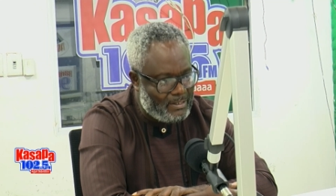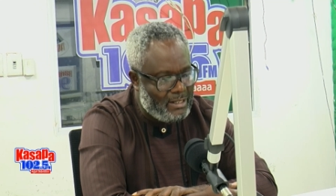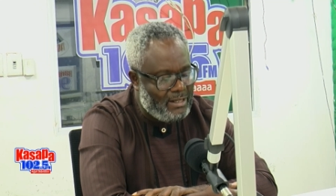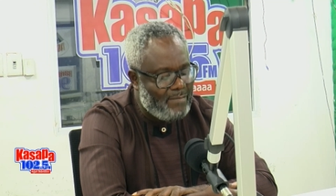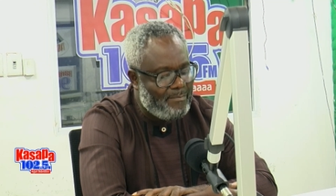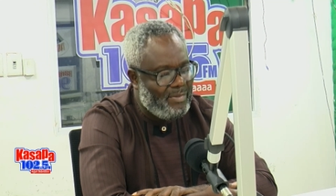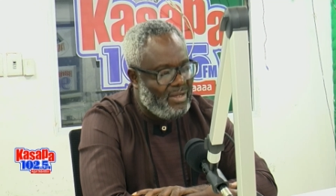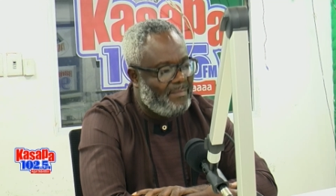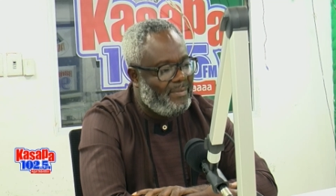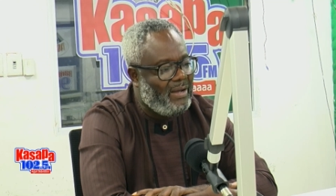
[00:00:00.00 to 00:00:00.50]

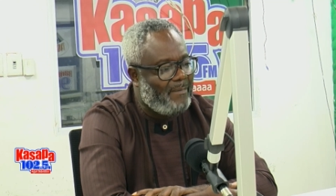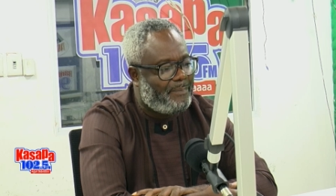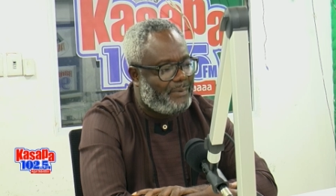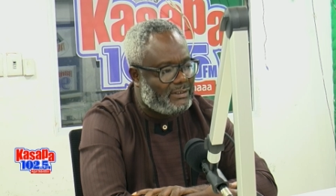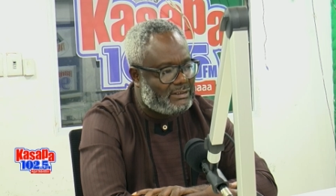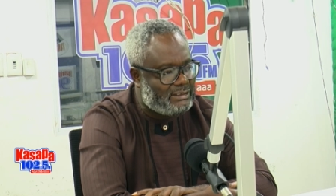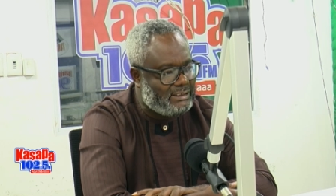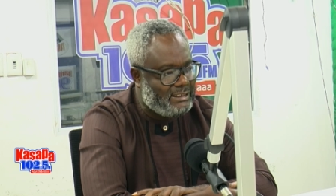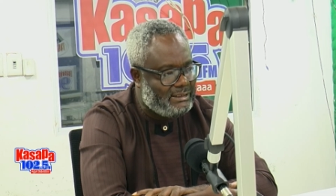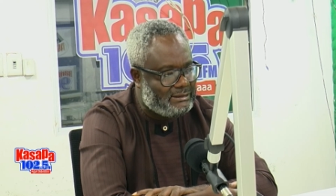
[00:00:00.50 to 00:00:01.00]
member
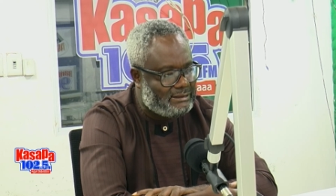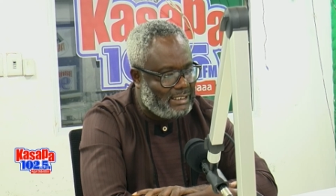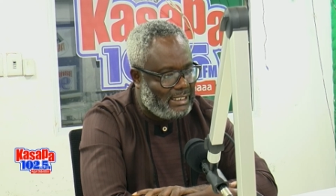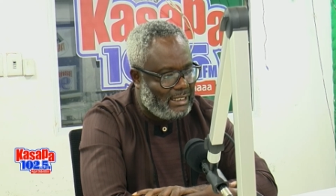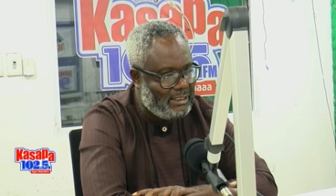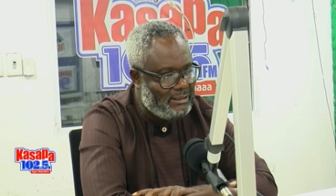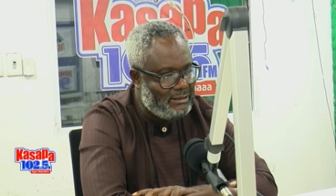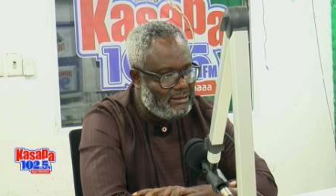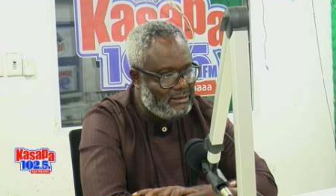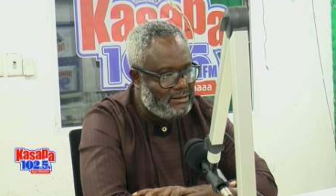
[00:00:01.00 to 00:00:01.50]
president,
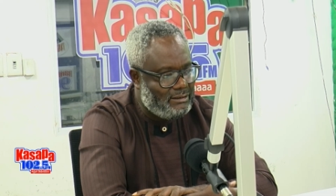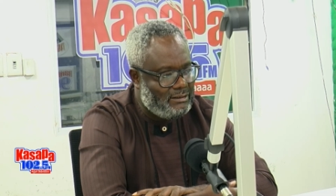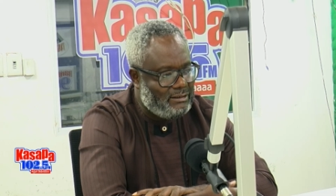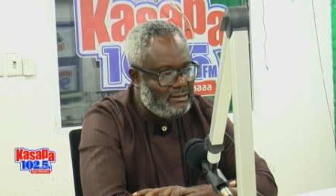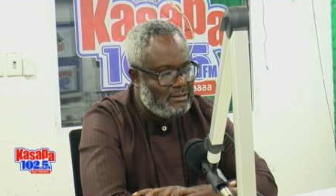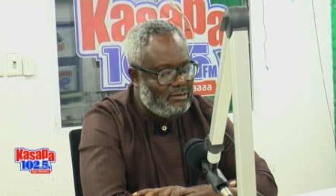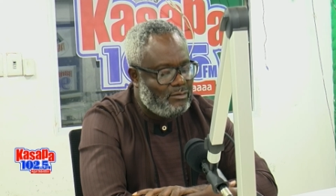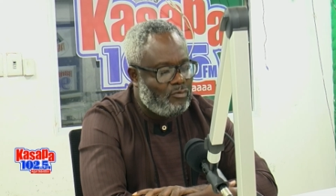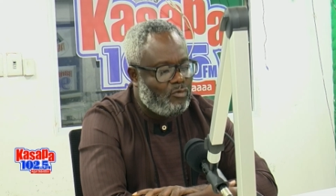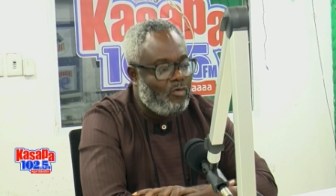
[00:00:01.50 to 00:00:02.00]

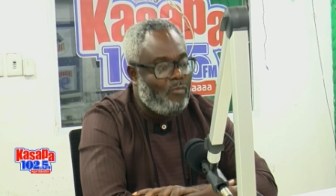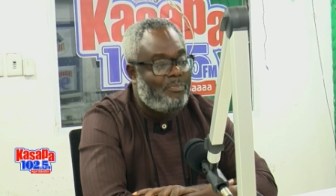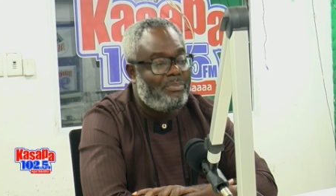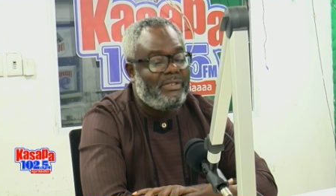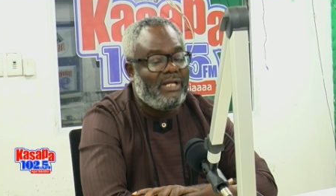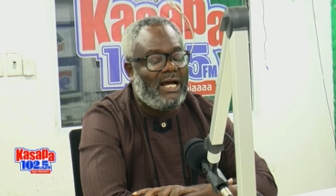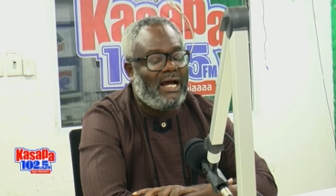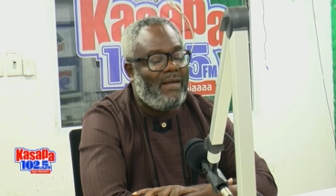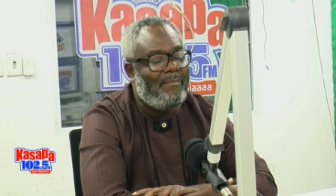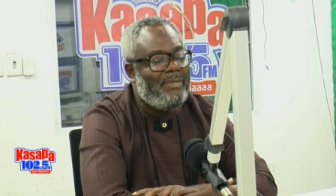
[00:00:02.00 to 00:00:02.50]

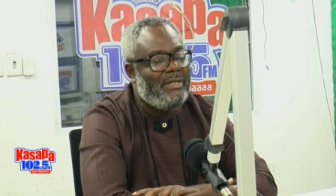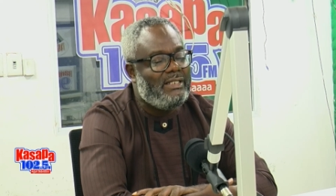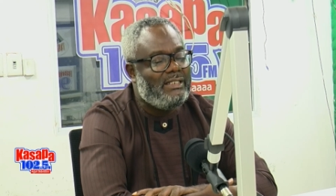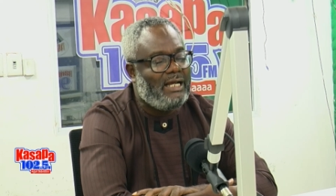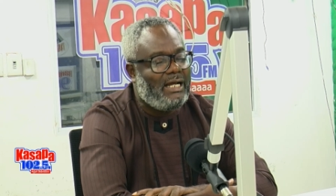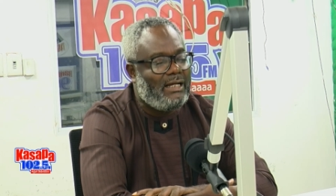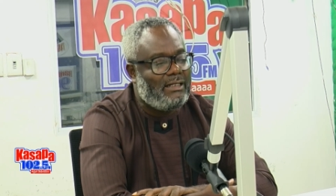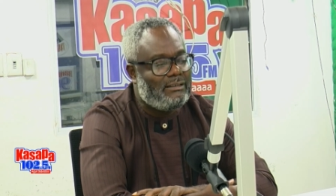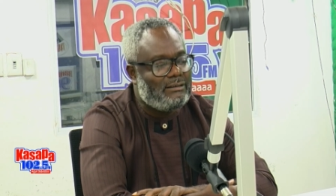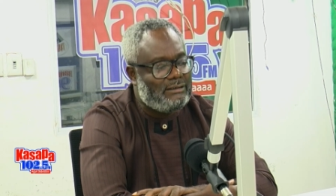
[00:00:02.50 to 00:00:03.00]
Ubia
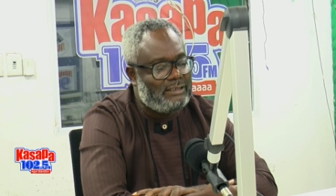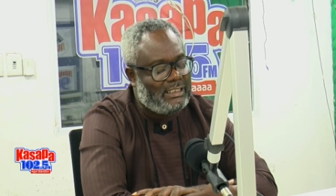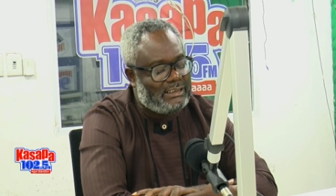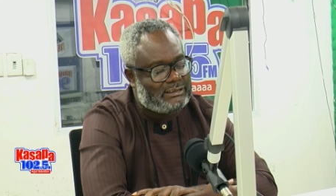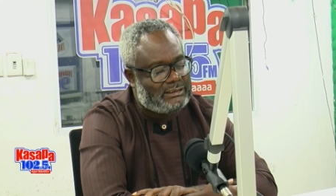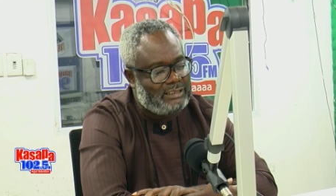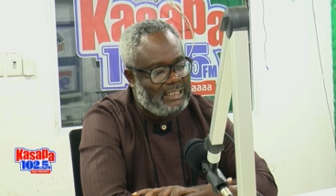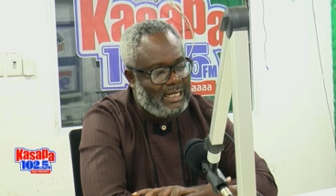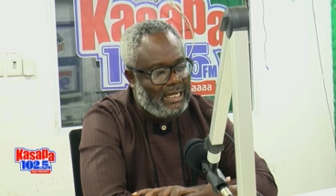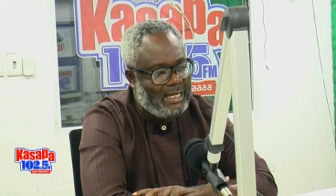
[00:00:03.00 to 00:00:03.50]
Benya
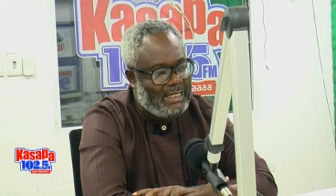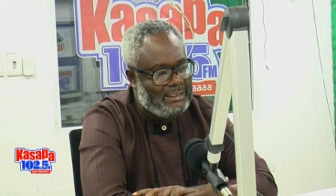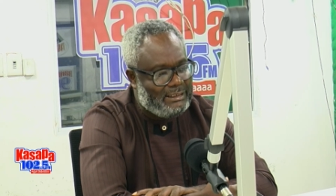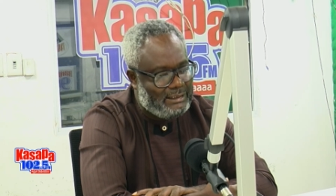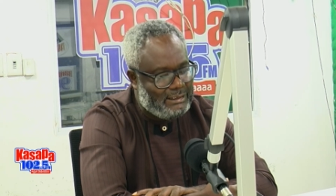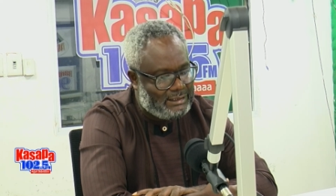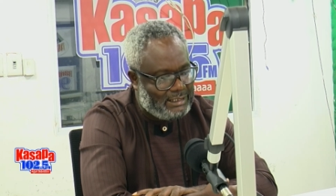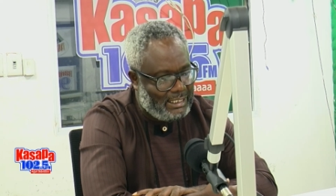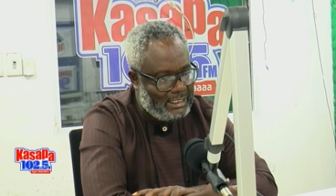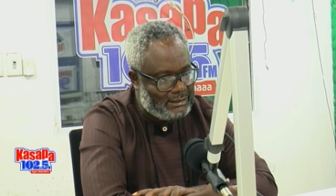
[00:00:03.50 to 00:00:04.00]
national ID
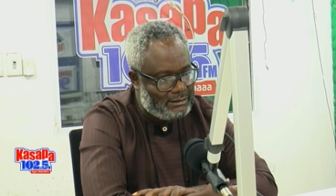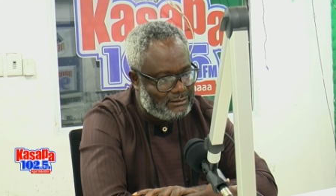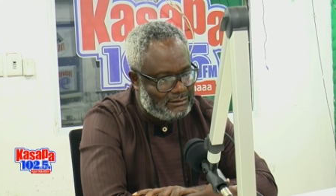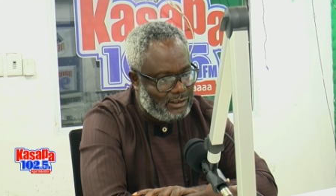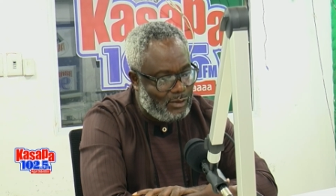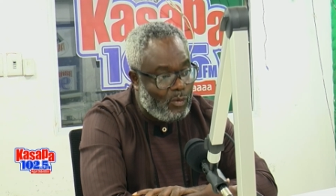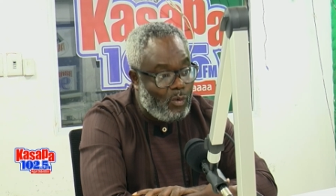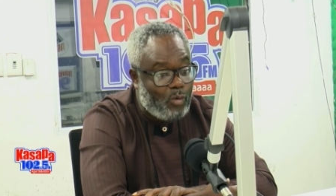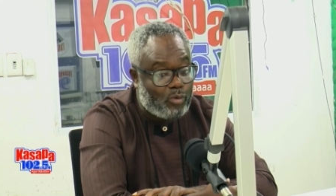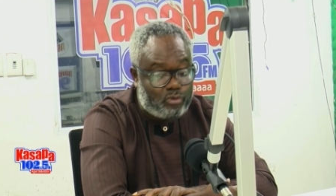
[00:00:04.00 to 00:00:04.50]
card. You
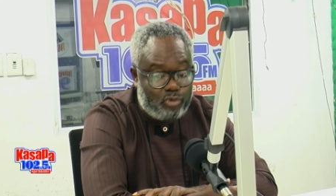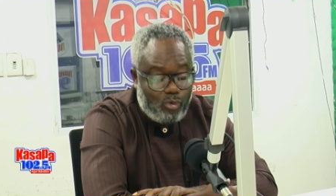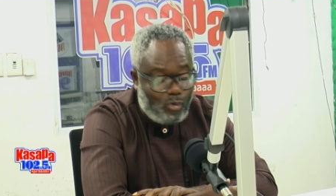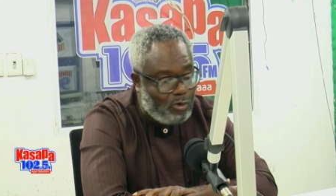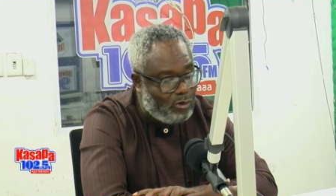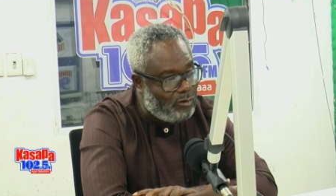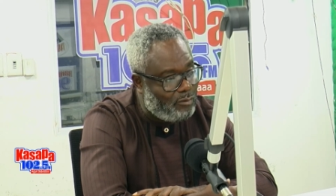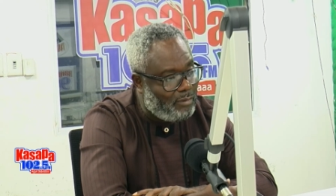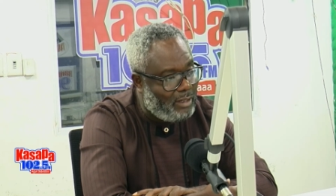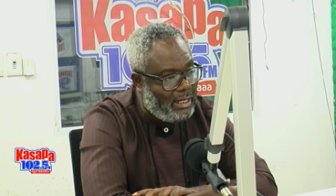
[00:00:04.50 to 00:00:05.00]
woke to one
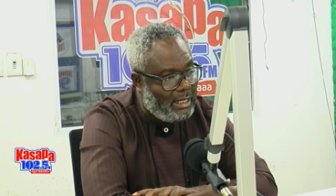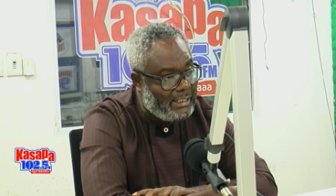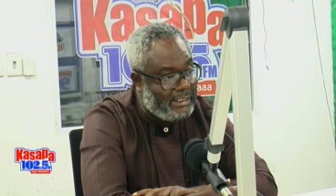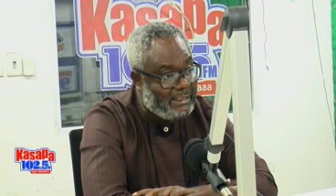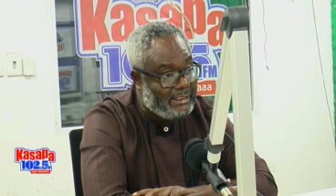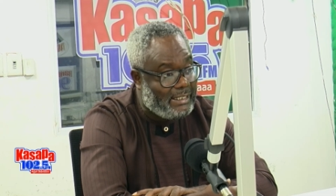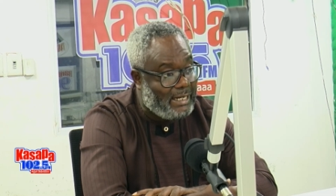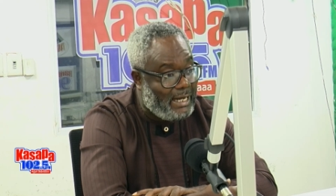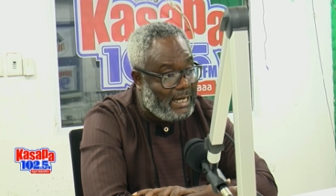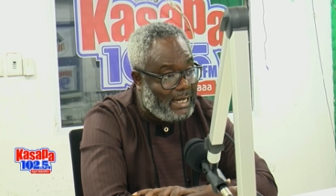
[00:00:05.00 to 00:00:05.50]
of my
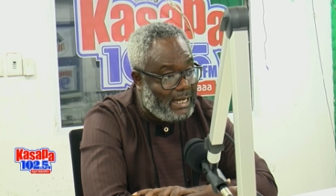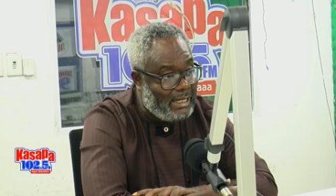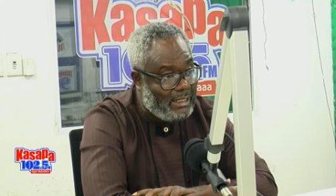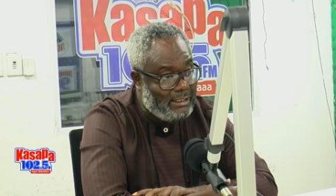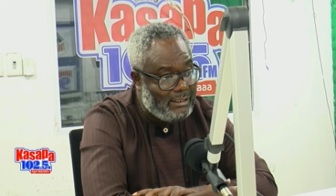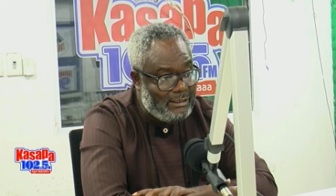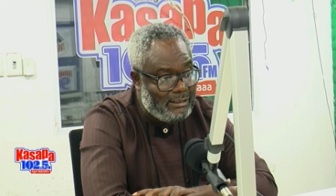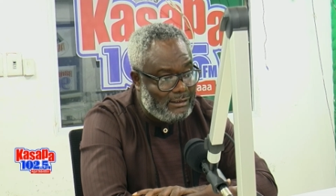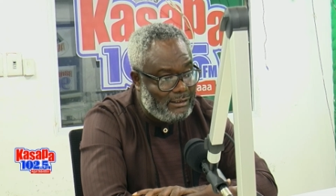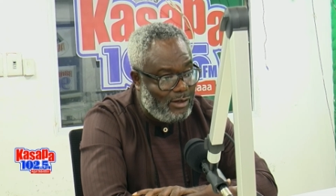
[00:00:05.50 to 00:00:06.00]
inga.
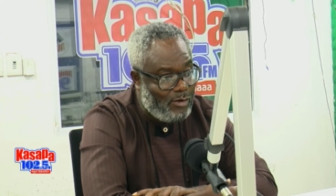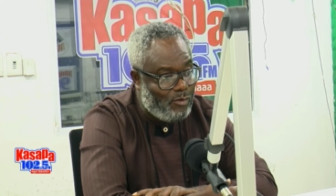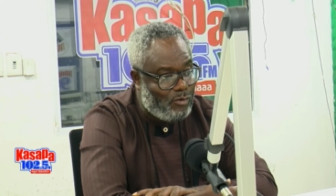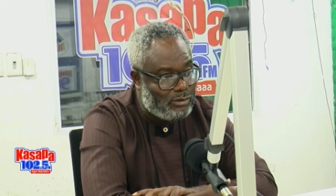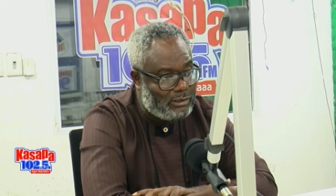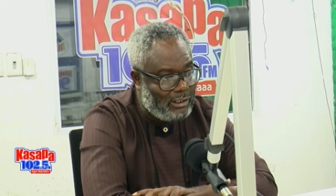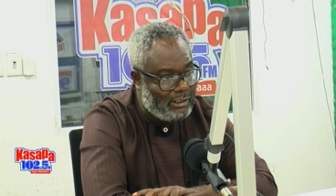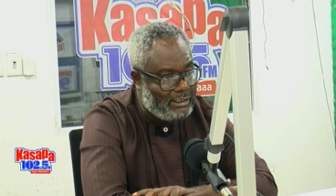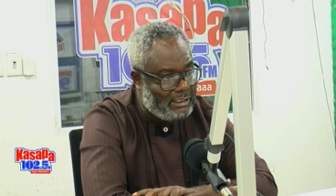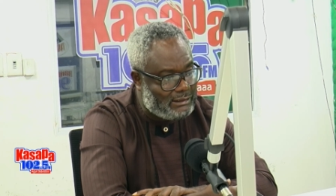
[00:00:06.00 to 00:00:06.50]
Now go
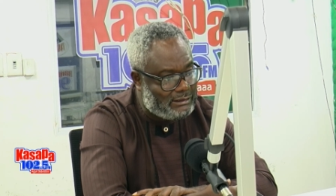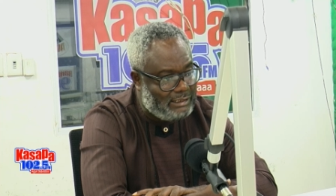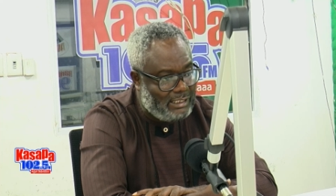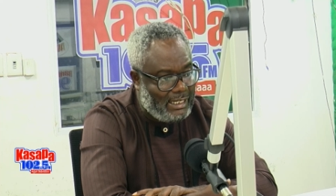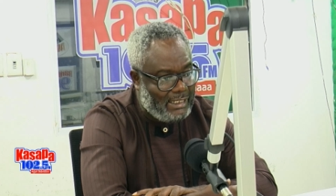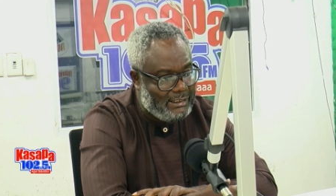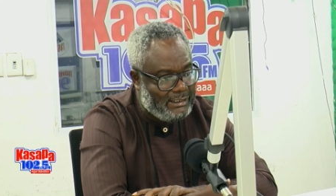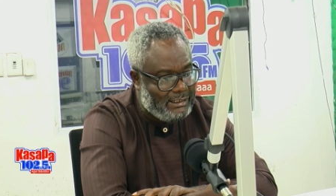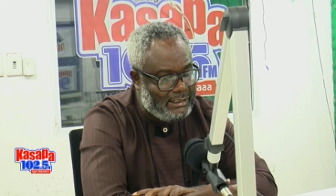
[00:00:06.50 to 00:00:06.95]
to a national ID